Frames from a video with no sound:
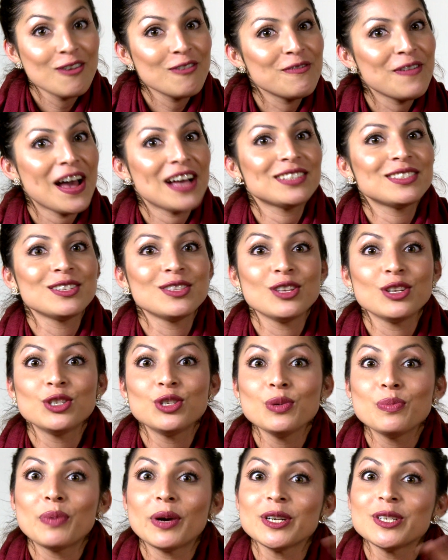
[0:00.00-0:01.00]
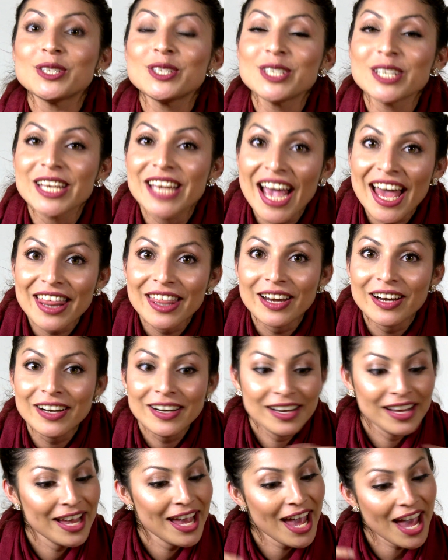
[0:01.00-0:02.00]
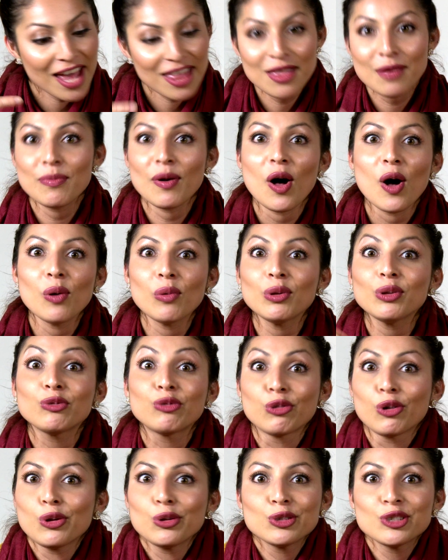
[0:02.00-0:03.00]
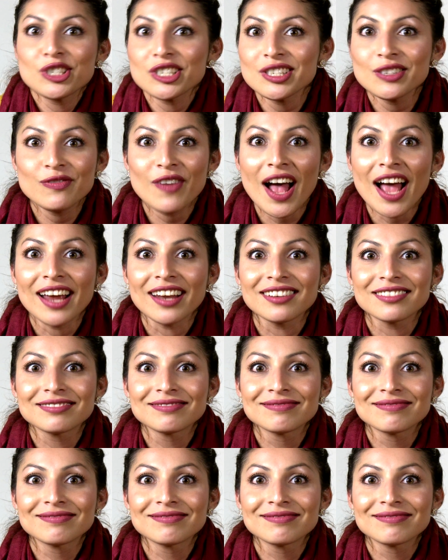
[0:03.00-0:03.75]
fasten the two parts together, and the ball will roll just fine.